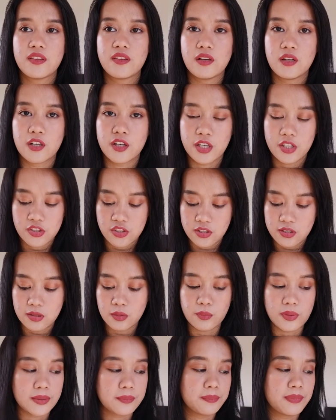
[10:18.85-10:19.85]
original
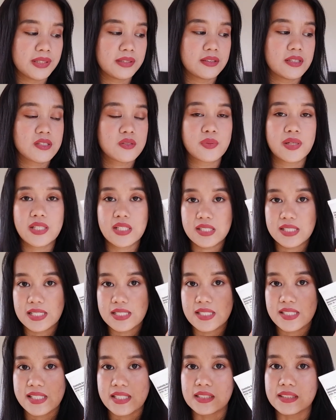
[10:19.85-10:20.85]
one, but this one is
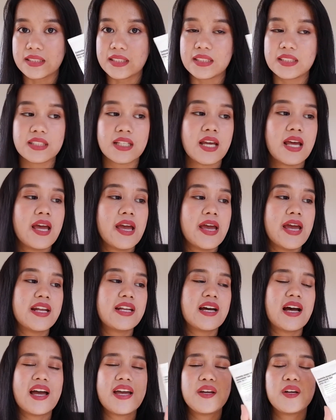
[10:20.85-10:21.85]
unscented. And
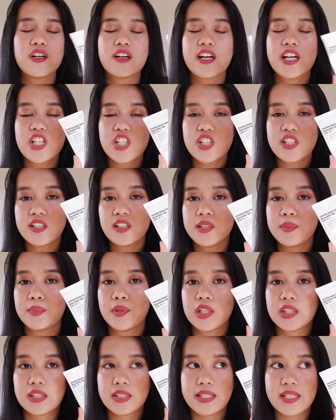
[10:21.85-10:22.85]
I originally
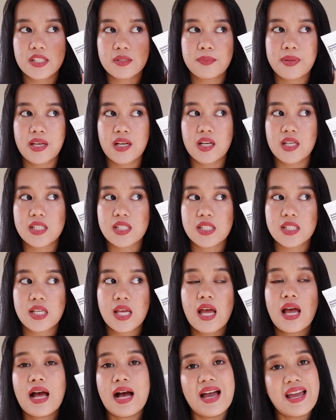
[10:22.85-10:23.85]
bought this because
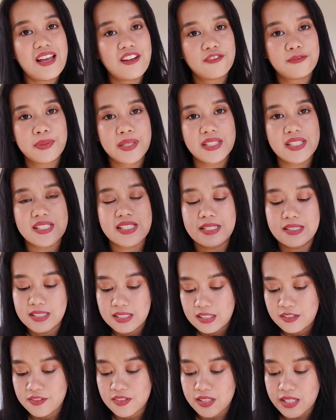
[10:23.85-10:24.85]
I have pretty
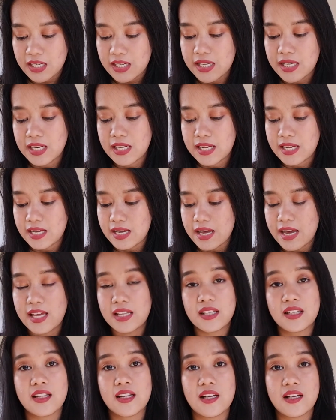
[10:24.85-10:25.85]
sensitive skin,
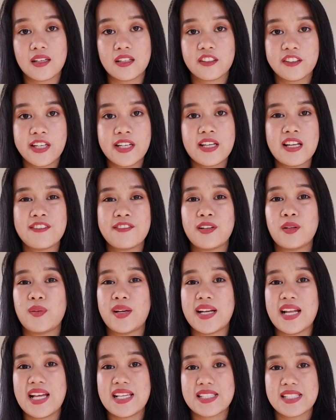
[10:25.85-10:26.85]
and the Green Level
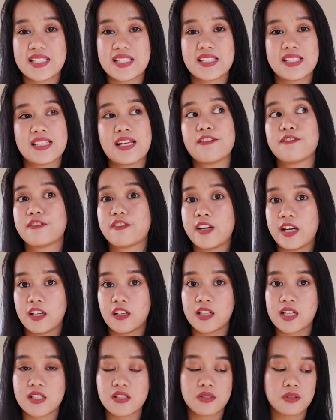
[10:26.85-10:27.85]
one has some
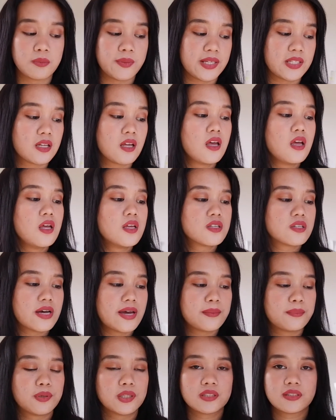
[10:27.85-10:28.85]
fragrance to it. So
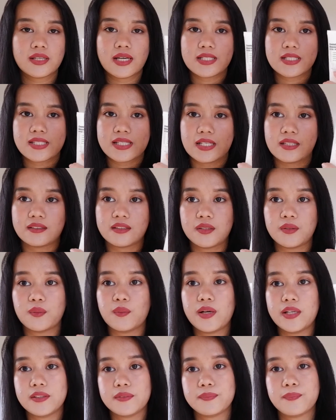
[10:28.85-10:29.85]
I bought the unscented
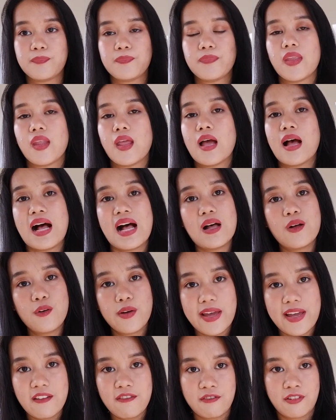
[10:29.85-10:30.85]
one.
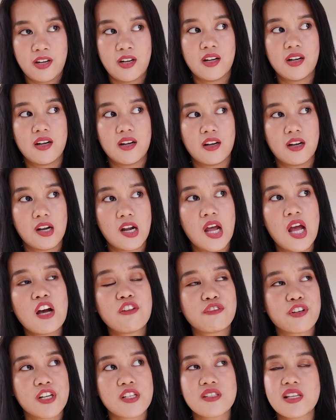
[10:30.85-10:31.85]
However,
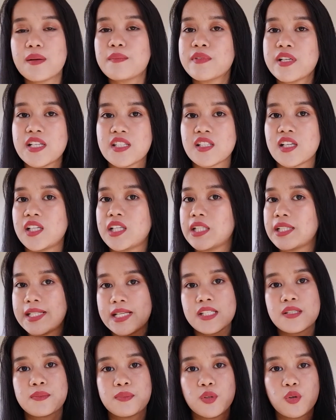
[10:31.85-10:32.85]
for some reason,
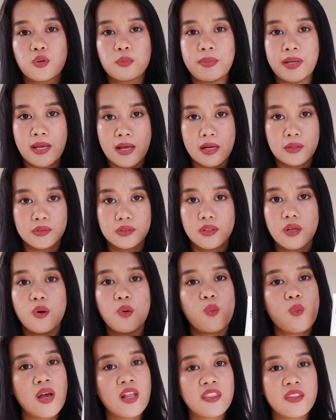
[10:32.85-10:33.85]
this broke me out,
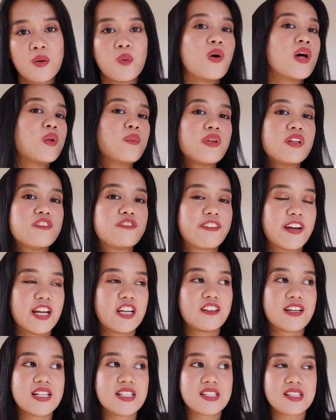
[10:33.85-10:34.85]
while the one with
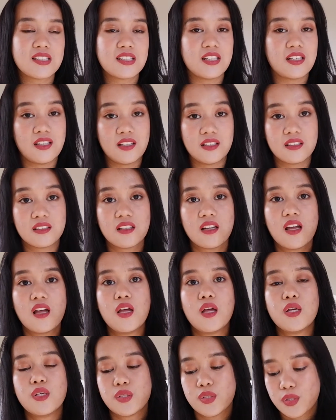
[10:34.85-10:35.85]
fragrance didn't.
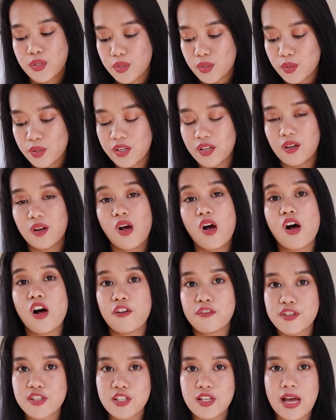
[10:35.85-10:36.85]
So
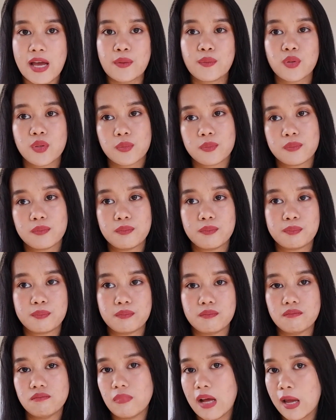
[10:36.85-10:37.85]
obviously, I would
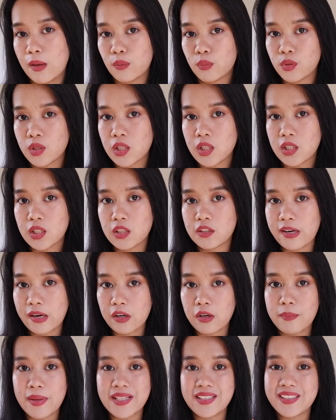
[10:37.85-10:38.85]

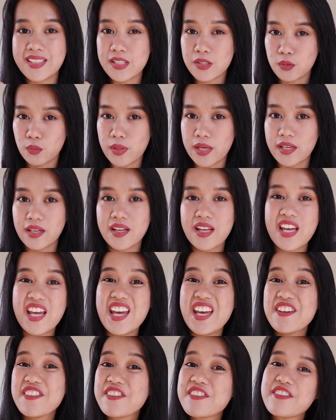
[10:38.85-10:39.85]
recommend this one
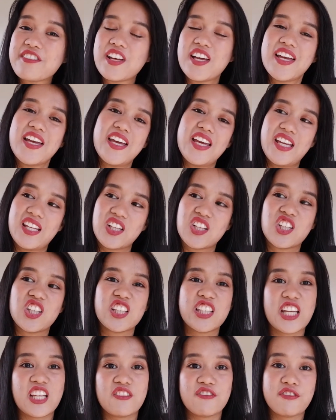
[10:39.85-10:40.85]
if it
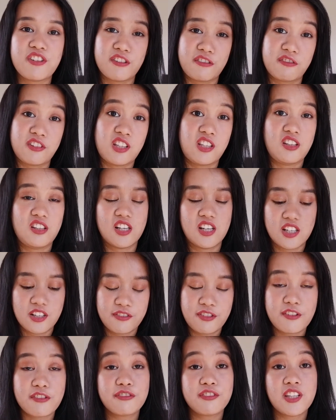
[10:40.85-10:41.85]
contained 50
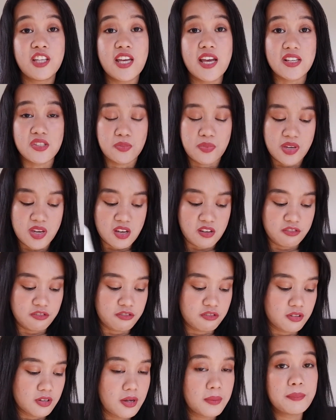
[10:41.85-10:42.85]
SPF,
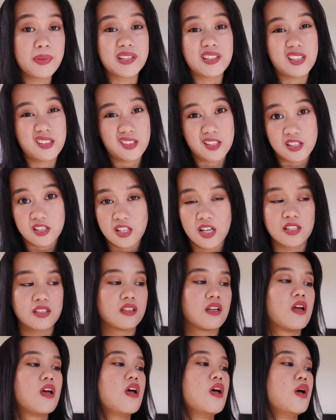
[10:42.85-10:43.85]
but it does not.
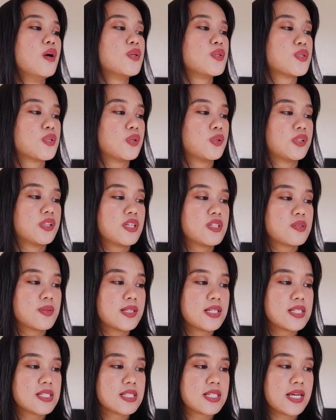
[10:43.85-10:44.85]
So this
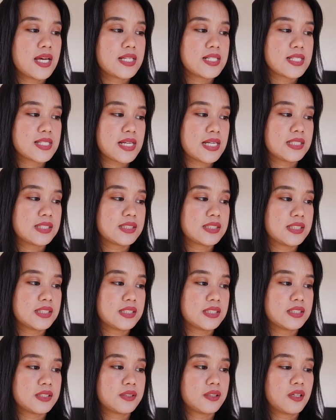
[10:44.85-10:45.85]
one is the
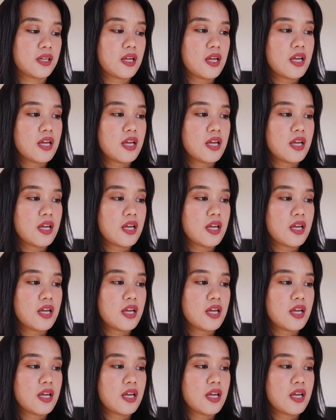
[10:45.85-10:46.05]
unscented